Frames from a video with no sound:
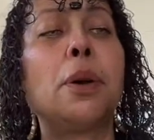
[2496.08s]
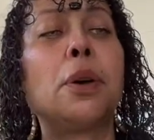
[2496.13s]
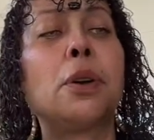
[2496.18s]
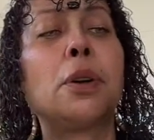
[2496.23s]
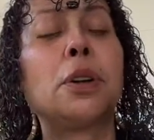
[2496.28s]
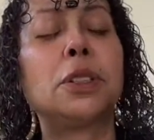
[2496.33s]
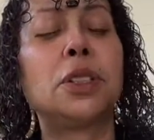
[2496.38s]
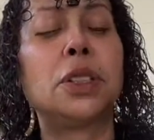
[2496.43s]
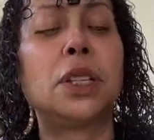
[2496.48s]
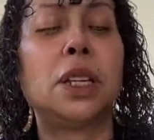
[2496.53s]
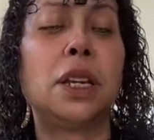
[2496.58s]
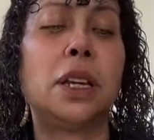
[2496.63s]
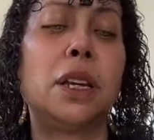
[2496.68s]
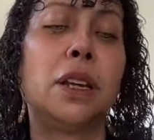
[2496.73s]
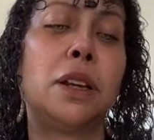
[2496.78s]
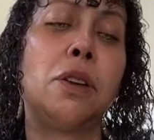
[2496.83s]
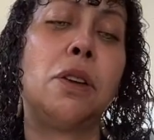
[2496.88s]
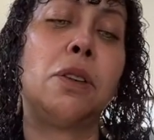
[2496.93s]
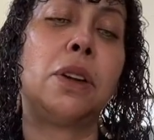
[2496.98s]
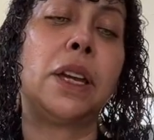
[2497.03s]

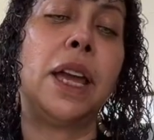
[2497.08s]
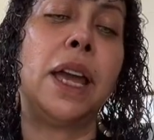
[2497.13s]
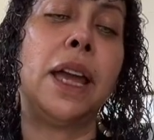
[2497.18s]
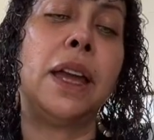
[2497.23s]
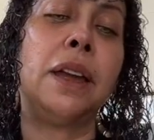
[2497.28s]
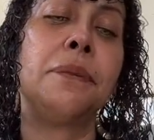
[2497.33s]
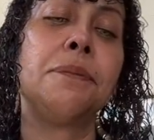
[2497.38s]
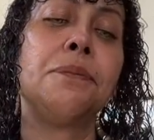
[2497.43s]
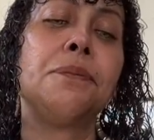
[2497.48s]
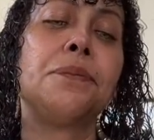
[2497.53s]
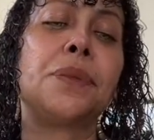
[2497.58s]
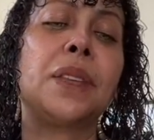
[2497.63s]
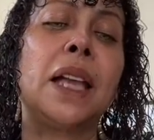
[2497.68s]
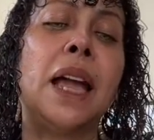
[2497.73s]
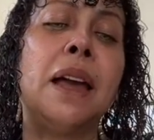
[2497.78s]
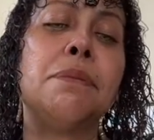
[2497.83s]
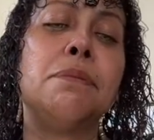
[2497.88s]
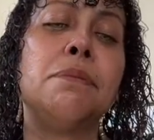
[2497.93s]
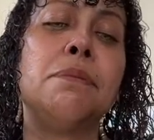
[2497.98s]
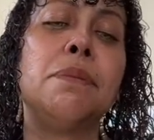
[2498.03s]
person, okay?
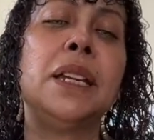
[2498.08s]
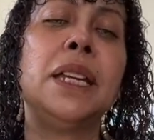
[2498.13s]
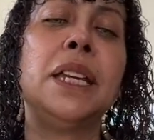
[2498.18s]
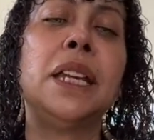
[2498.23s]
And